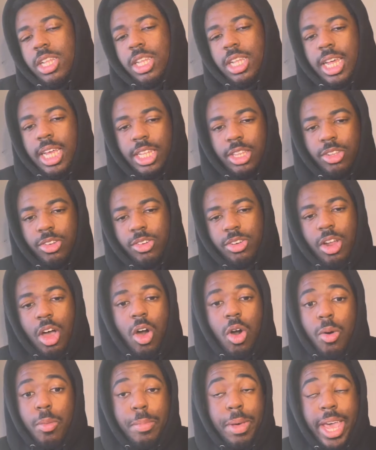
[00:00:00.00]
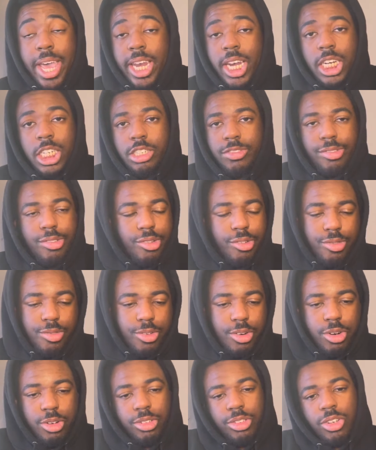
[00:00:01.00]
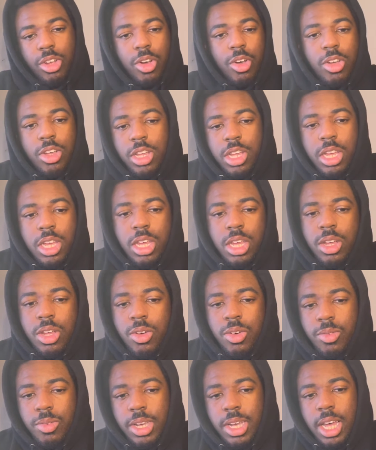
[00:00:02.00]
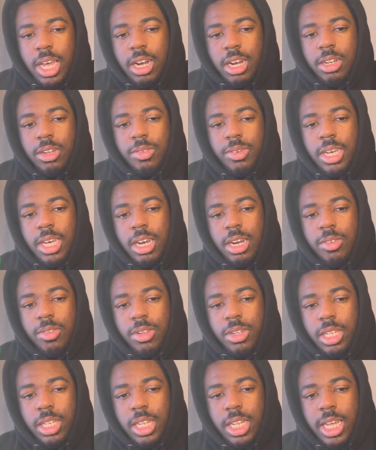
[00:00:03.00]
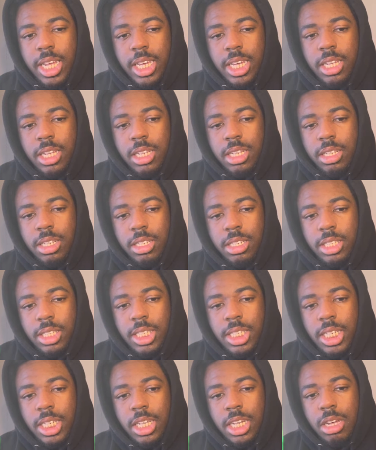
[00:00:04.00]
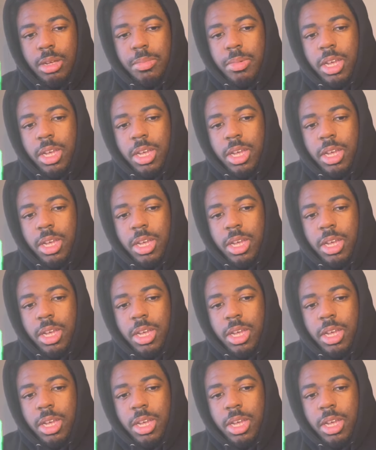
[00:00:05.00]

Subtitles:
Like, they're all banished for real. So we gotta really, like, tee up.